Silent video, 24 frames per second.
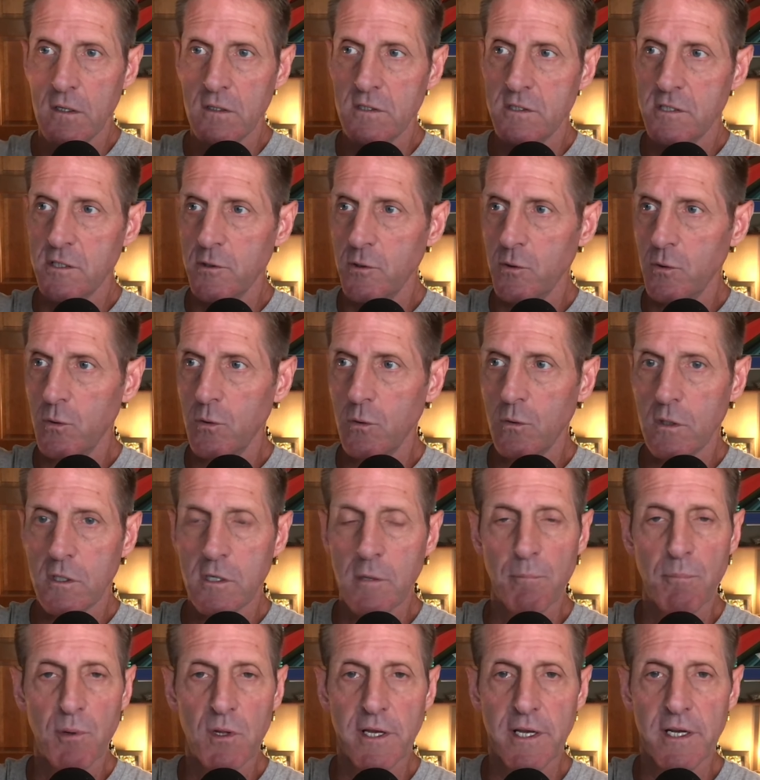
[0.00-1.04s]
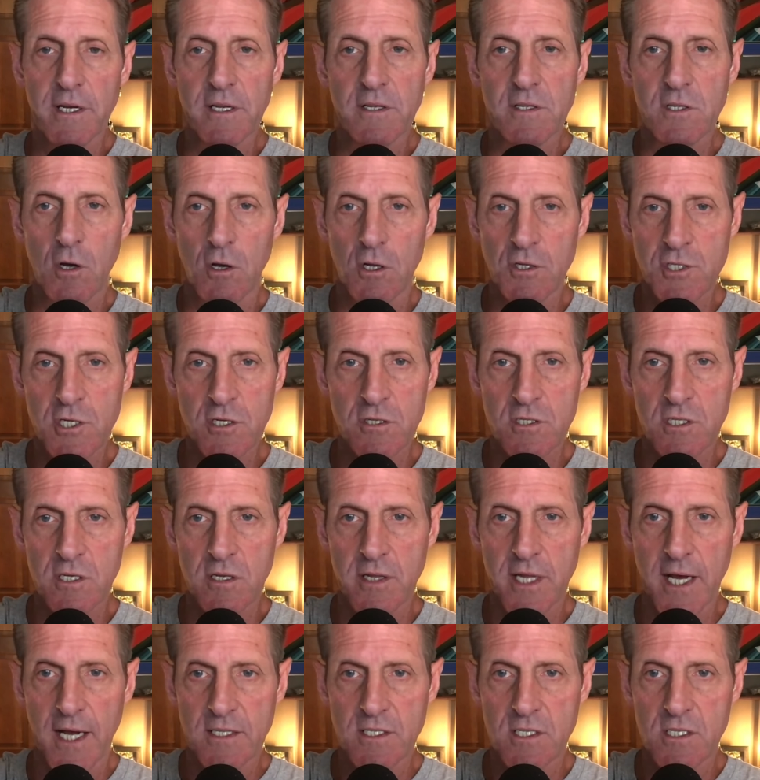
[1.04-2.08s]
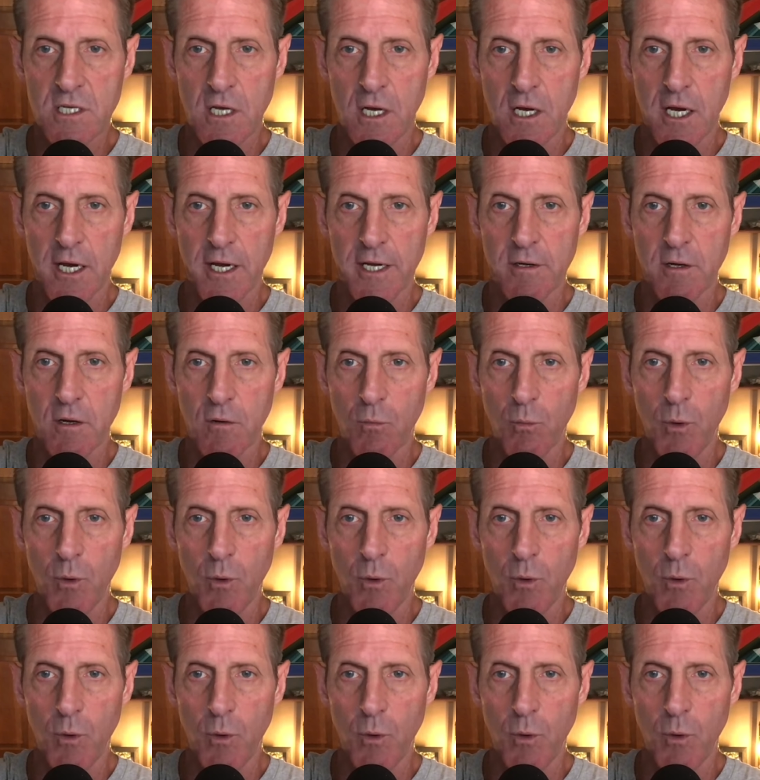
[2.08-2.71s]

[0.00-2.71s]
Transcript: to complete indulgence in that side,